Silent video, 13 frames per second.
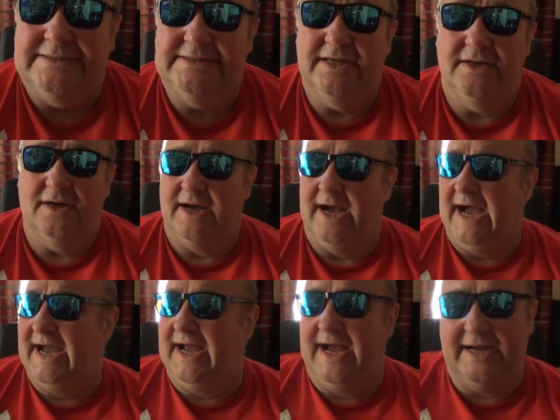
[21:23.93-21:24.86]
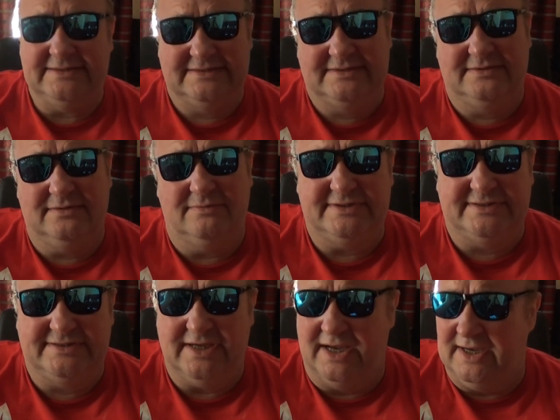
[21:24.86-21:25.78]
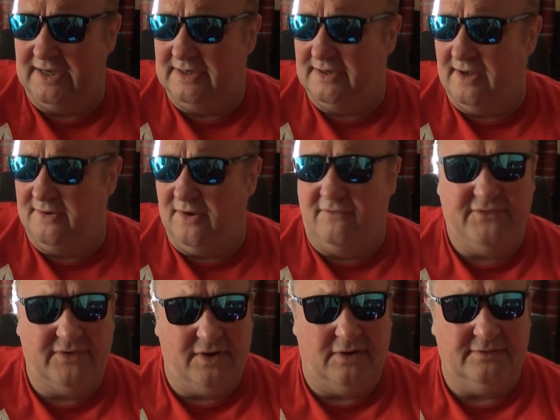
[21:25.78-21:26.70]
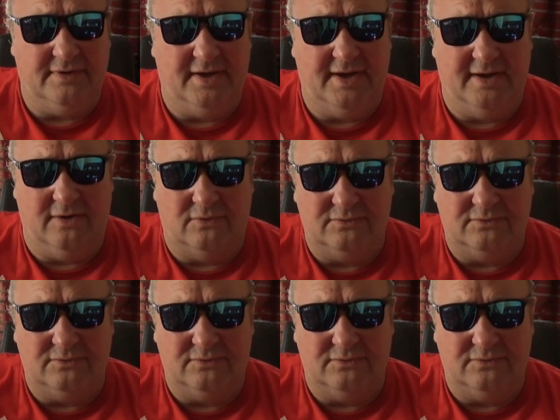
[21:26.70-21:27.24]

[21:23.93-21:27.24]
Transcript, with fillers: You know, I, I there was uh, an offer on uh,